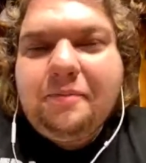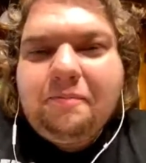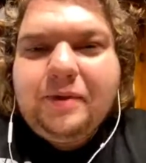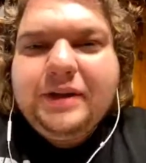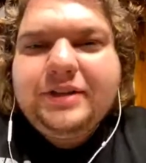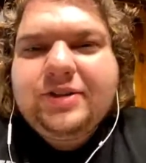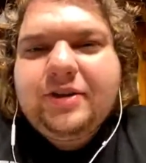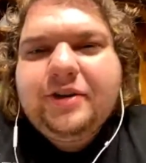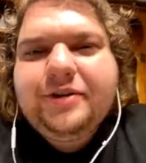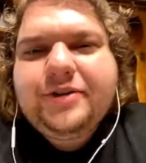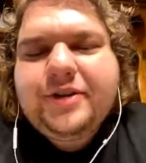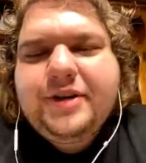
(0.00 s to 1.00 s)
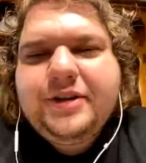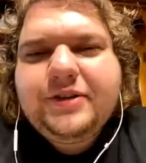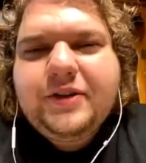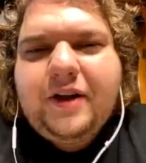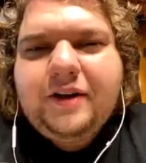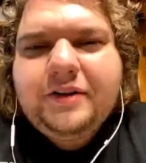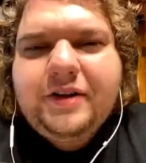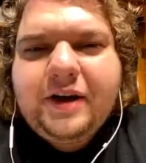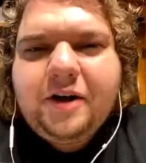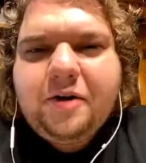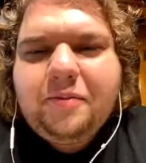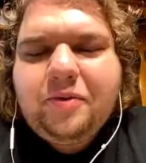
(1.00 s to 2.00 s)
but seriously, it's not a
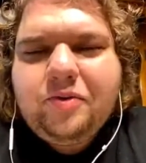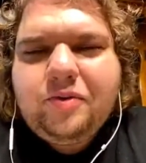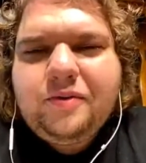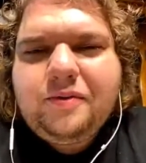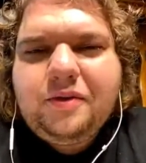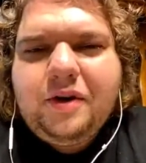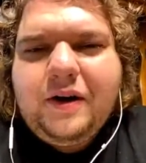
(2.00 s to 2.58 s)
terrible